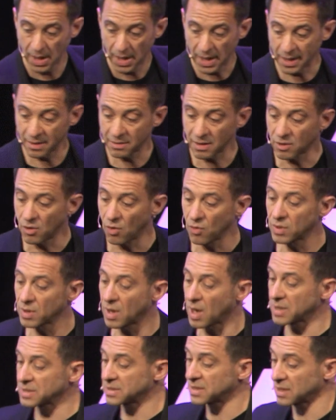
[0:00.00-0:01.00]
It
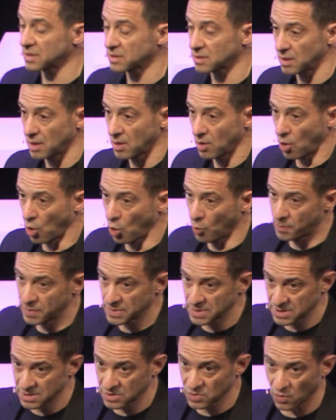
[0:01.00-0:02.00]
recognized that
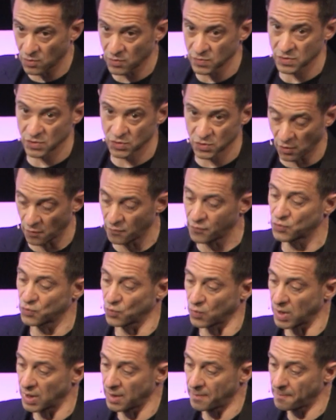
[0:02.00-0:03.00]
open source
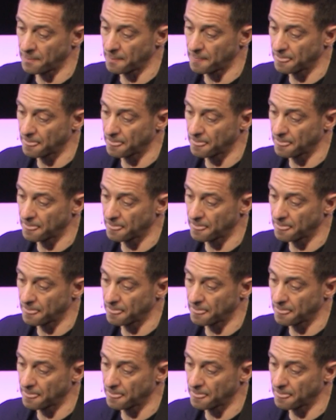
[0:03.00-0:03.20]
software